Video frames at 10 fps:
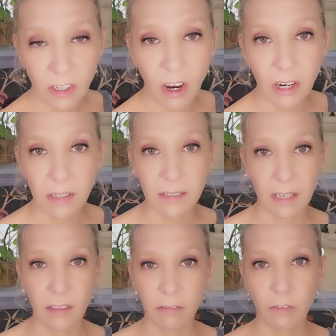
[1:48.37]
cards
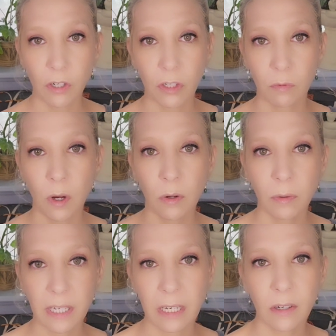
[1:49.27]
in the first row
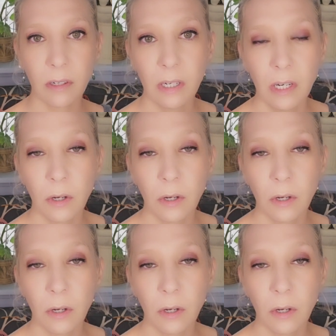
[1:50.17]
here.